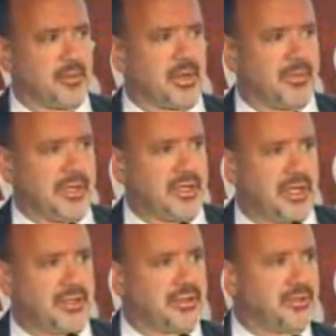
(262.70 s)
One of the big
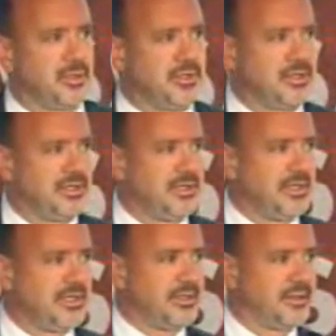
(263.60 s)
challenges we
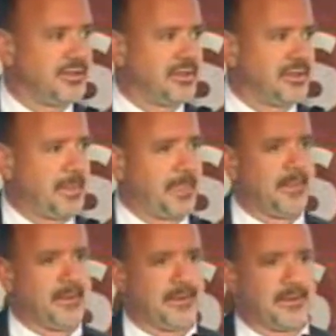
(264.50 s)
see is
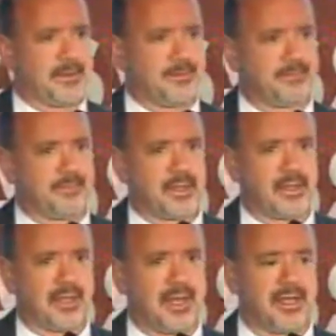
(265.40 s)

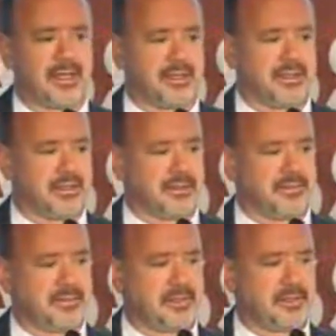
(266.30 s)
a lack
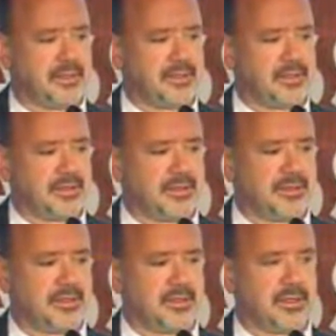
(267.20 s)
of
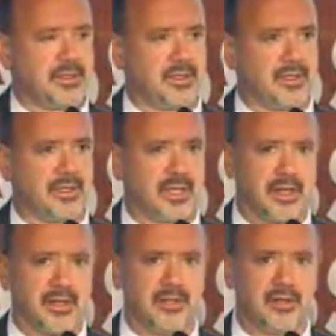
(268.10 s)
a
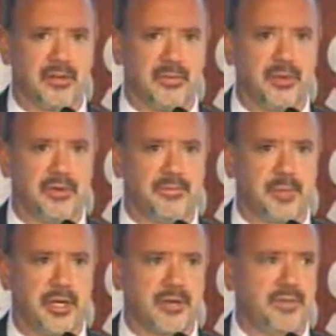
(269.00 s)
lot of the automotive
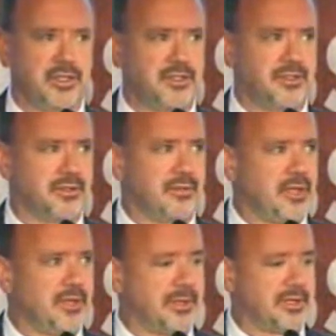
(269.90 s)
product features that are
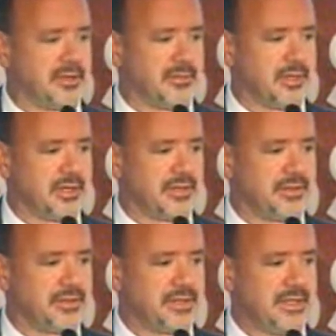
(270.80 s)
available in other
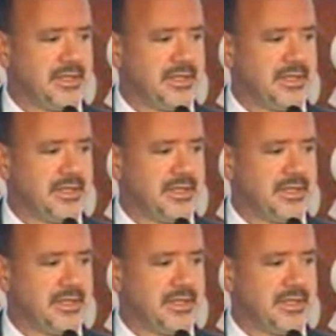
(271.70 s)
markets.